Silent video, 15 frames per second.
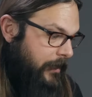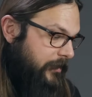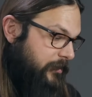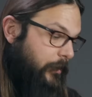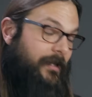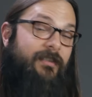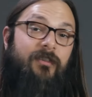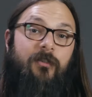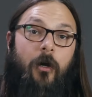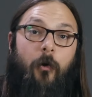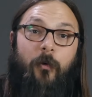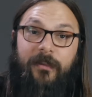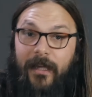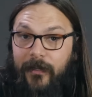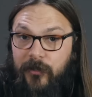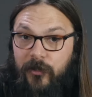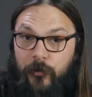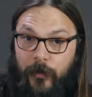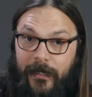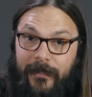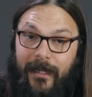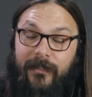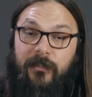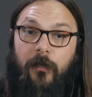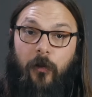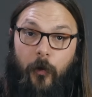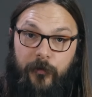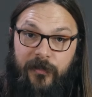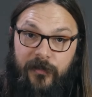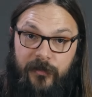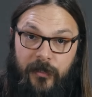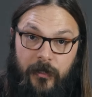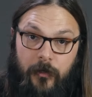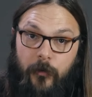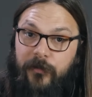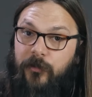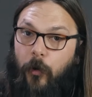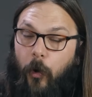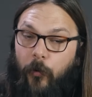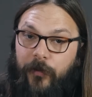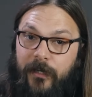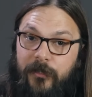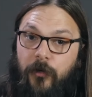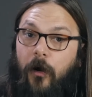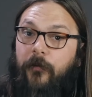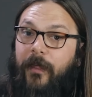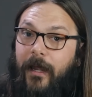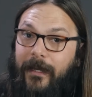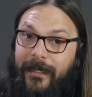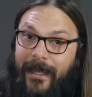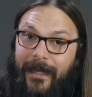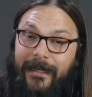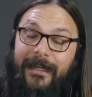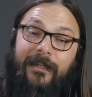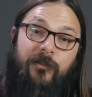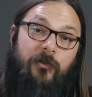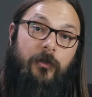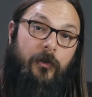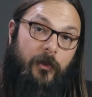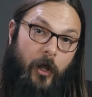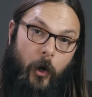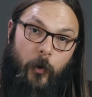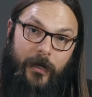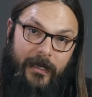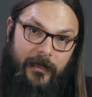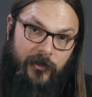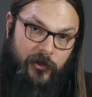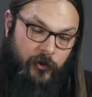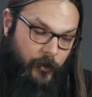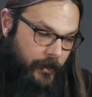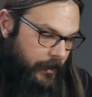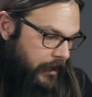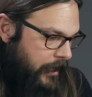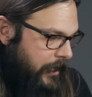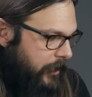So let's start with that string that's closest to you as you hold the guitar. That, again, is your low E string.